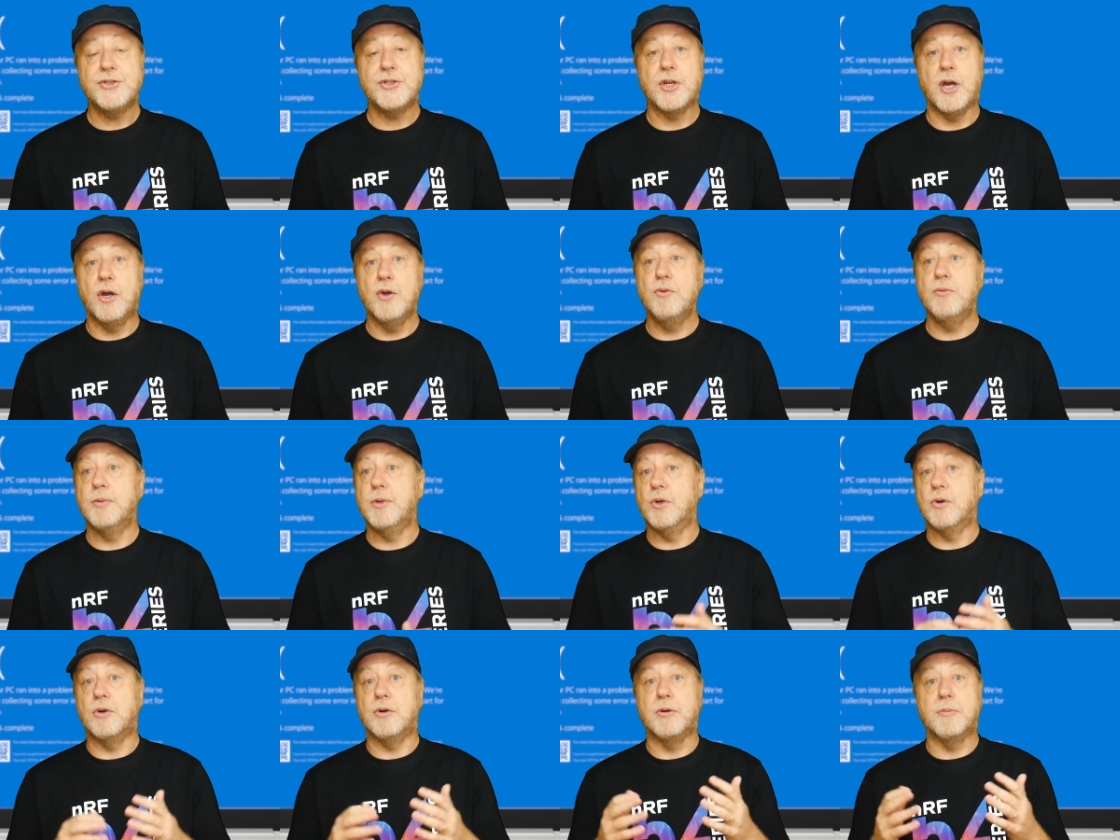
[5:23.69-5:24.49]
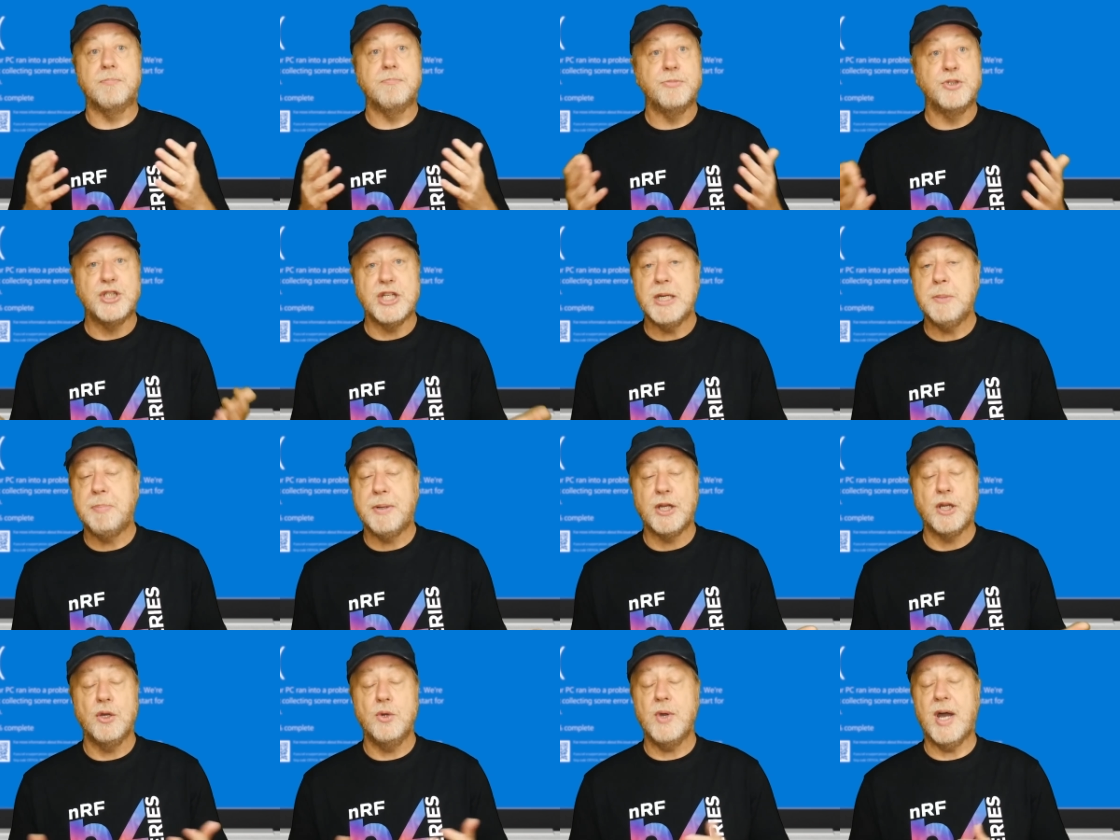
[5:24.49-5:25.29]
So your
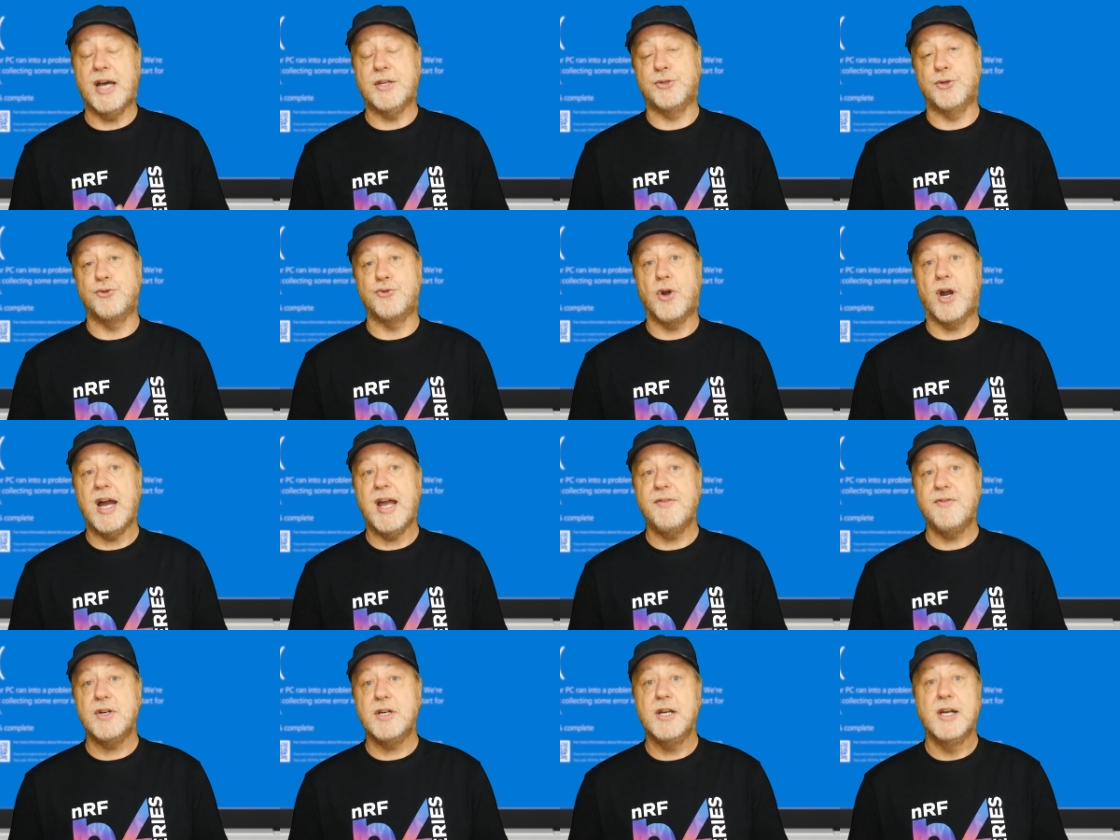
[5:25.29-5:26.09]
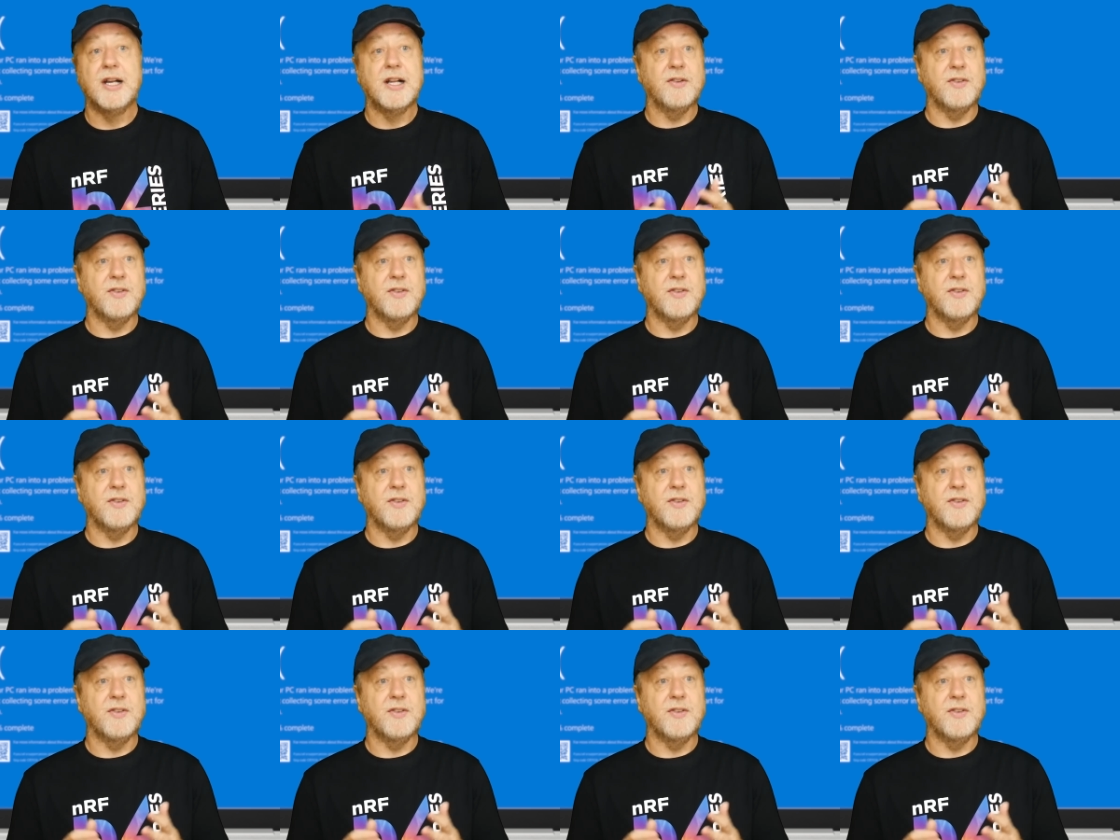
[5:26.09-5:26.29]
GPU has a driver,